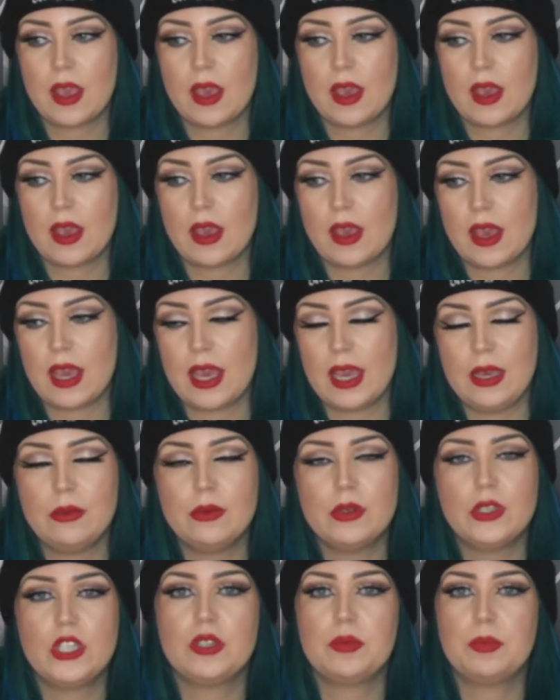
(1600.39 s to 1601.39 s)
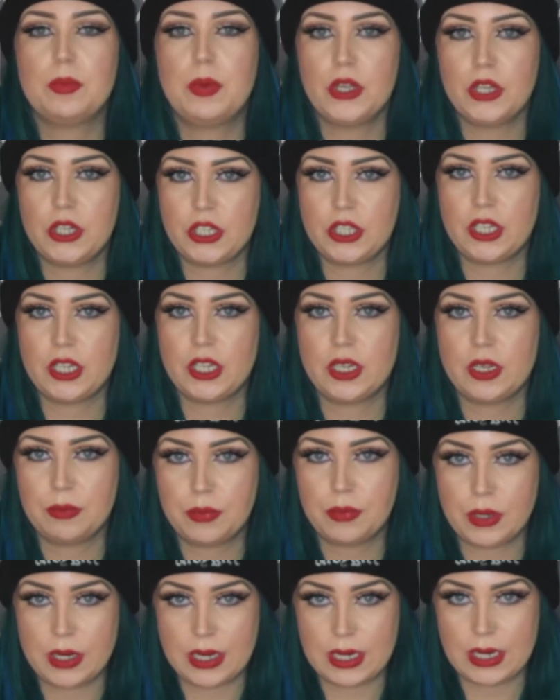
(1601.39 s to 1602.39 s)
he was just pushed to the
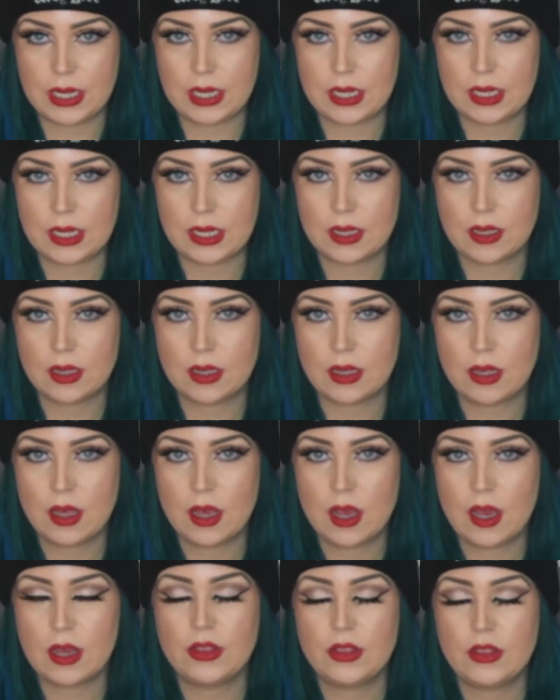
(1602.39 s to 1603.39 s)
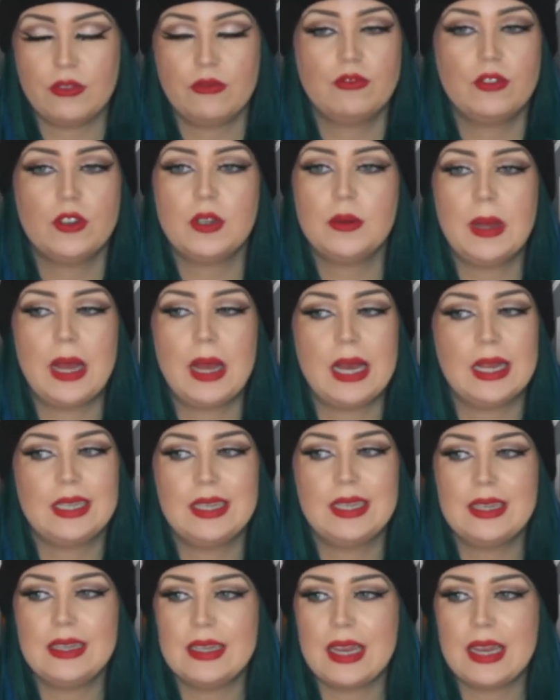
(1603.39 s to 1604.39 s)
brink, that Rob had
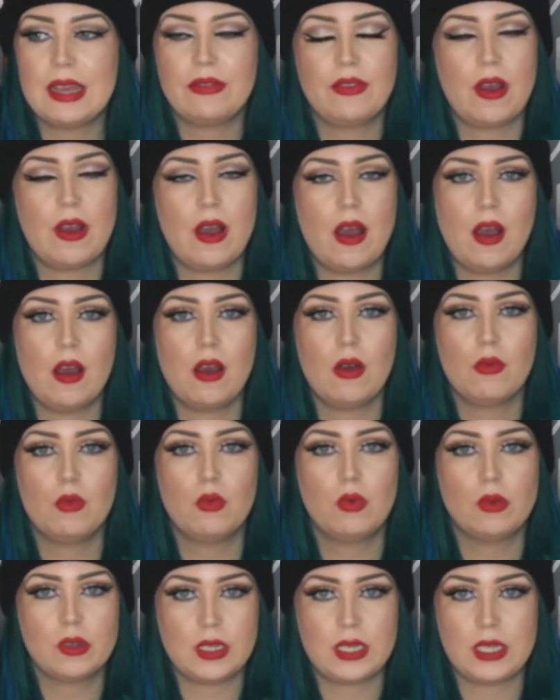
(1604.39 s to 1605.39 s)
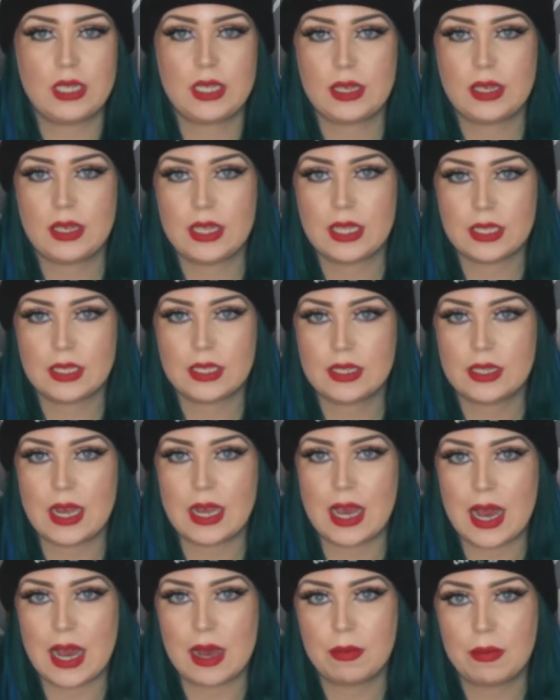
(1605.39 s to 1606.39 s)
never wanted this to
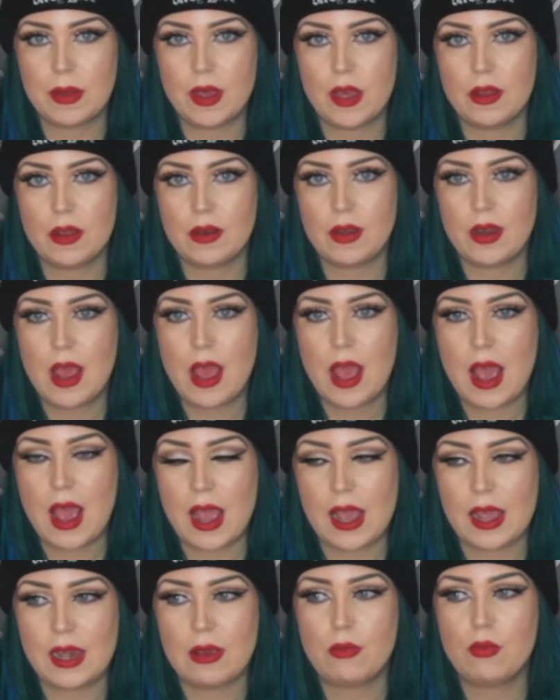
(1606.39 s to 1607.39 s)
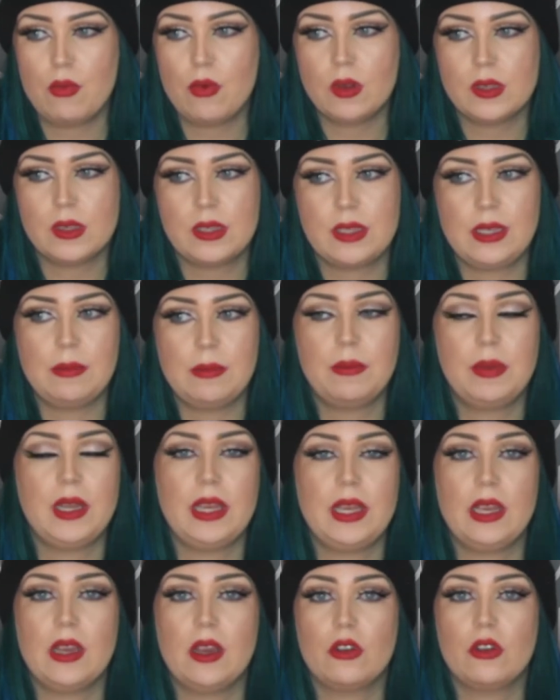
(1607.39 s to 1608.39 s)
happen, and it was
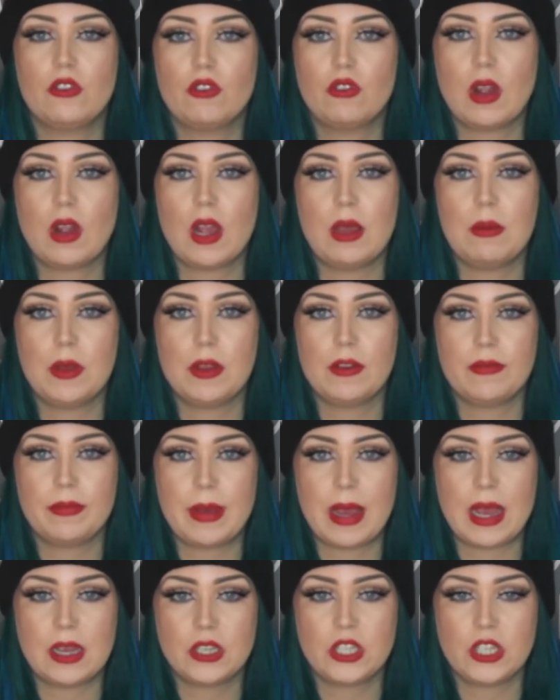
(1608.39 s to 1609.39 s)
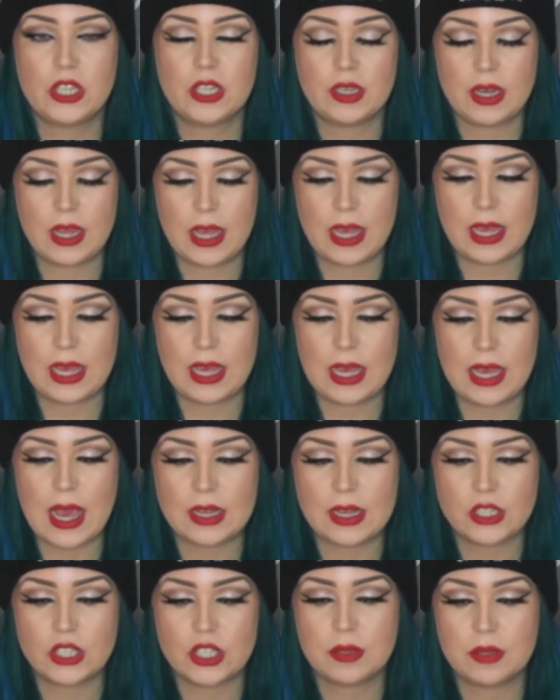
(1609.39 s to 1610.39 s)
simply a crime of passion, that he had
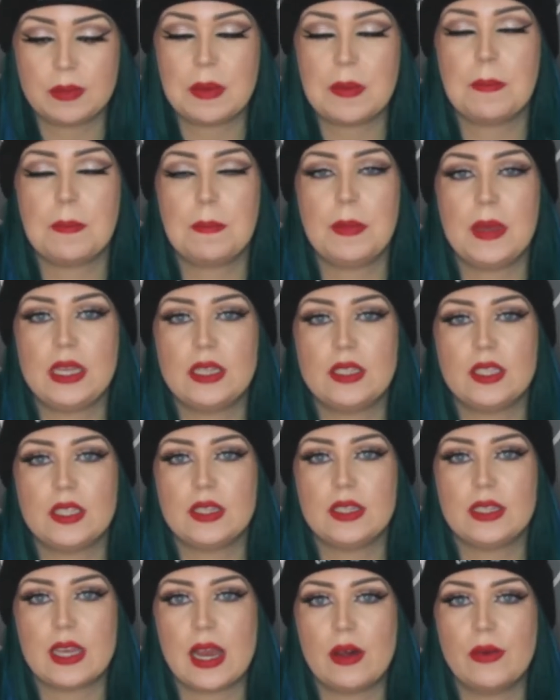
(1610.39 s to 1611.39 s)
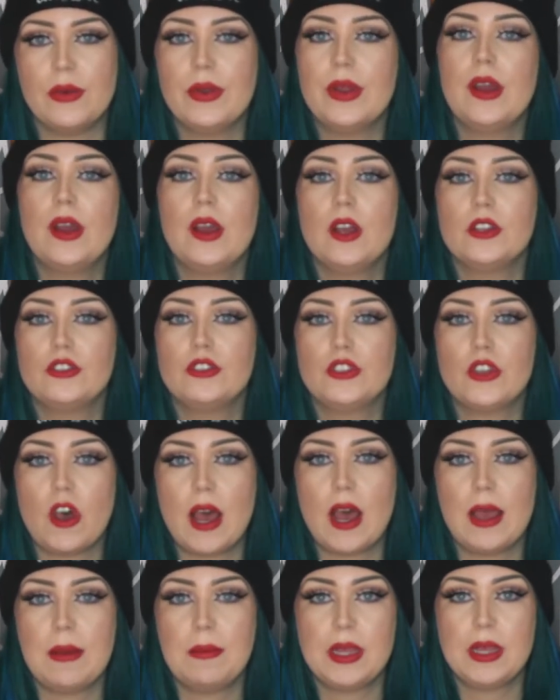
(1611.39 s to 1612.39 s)
just been beaten down
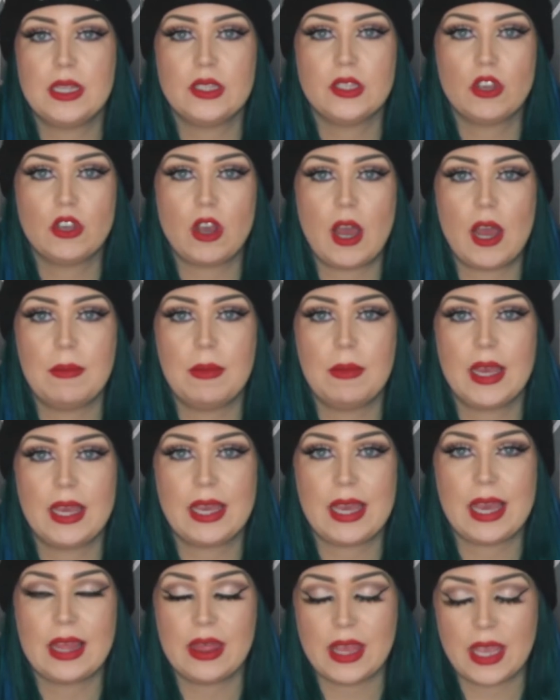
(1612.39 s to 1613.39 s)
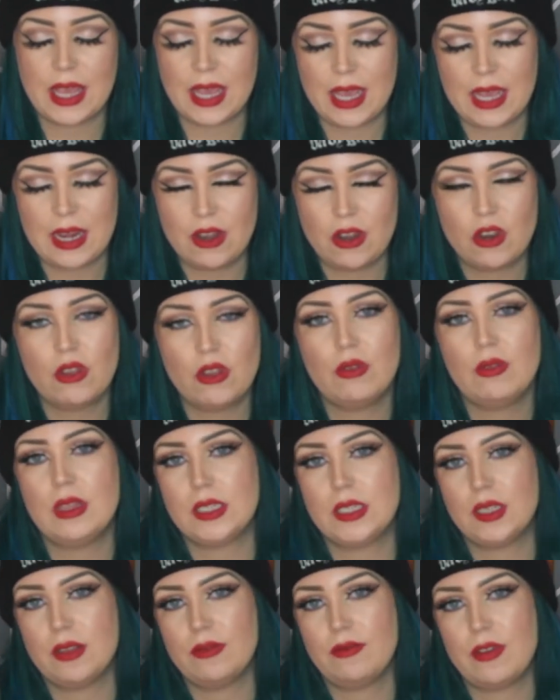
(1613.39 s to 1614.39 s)
time and time again, that he knew
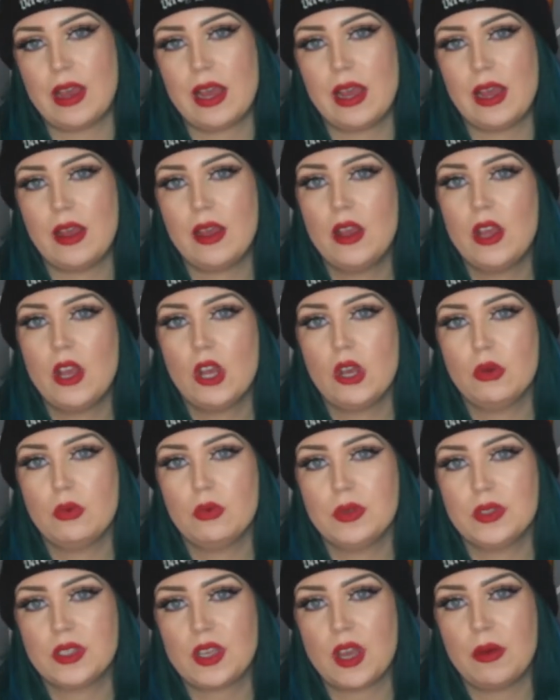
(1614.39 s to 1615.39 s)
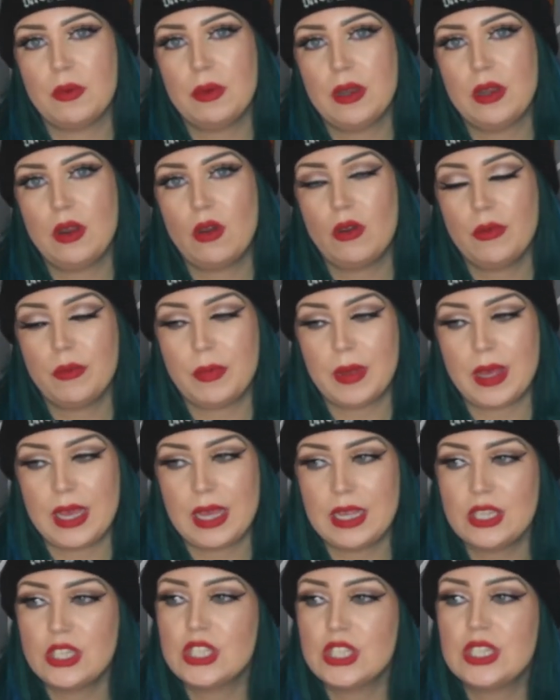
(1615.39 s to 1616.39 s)
this affair was going on, but he
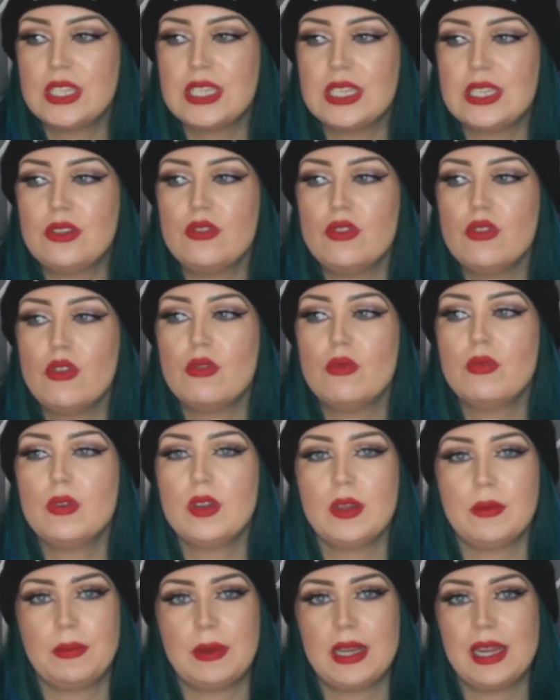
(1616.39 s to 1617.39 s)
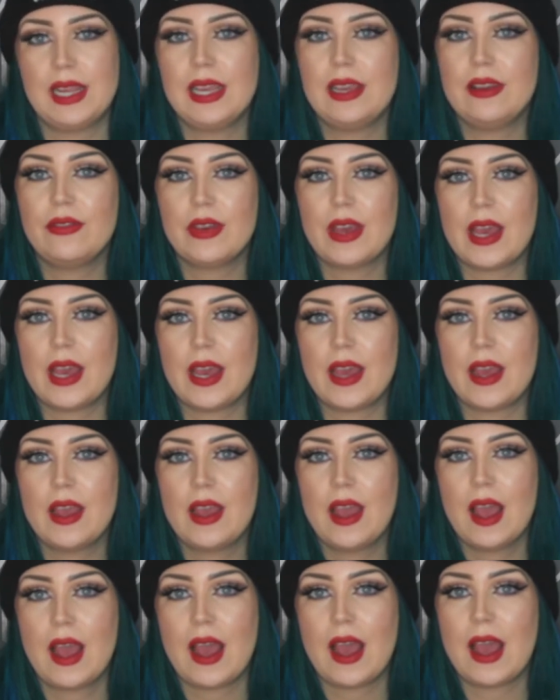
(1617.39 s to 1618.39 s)
just did not want to believe it,
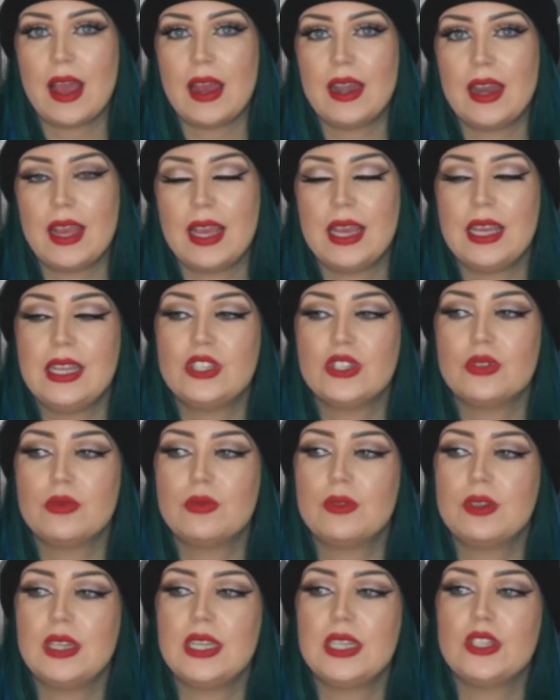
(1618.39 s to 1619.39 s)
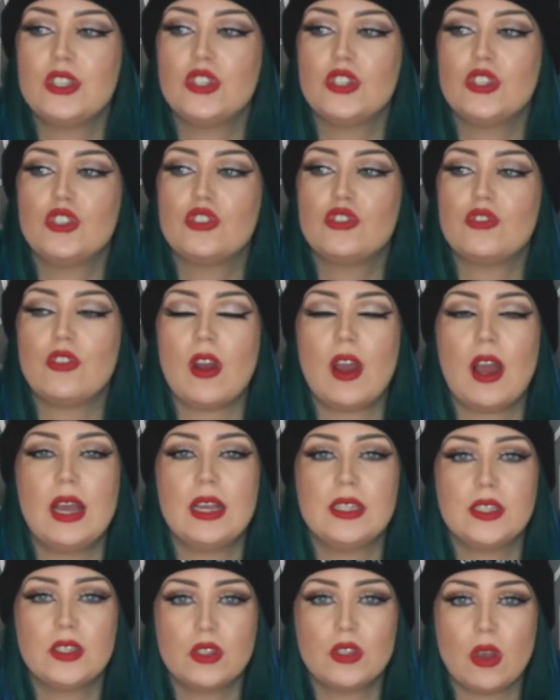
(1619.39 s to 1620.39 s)
and that he just wanted to try
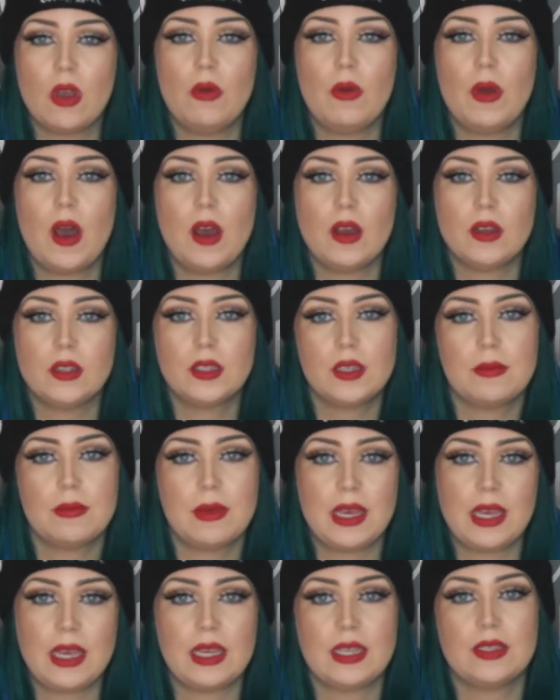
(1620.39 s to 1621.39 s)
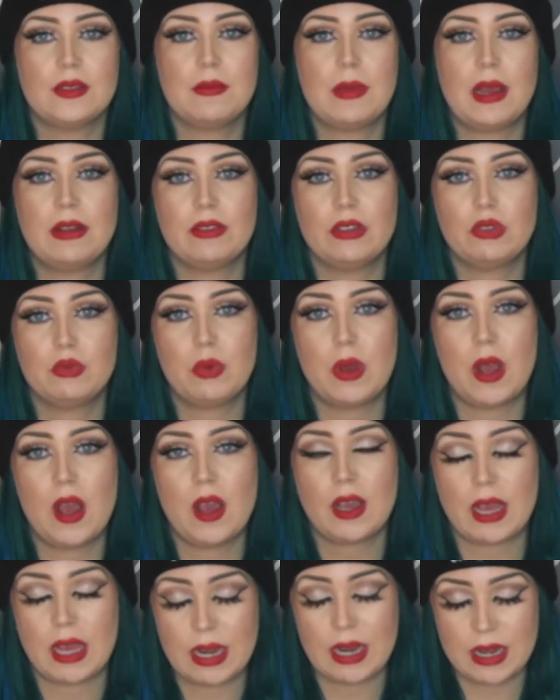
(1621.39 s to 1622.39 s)
so hard to make his marriage work,
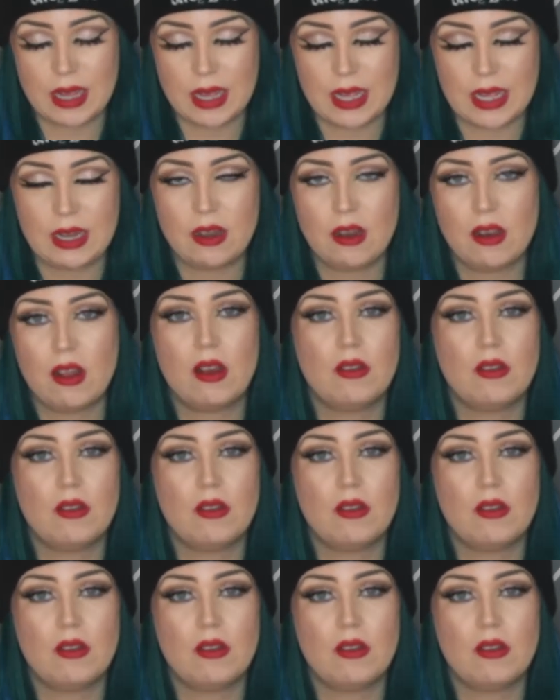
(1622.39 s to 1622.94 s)
and that he loved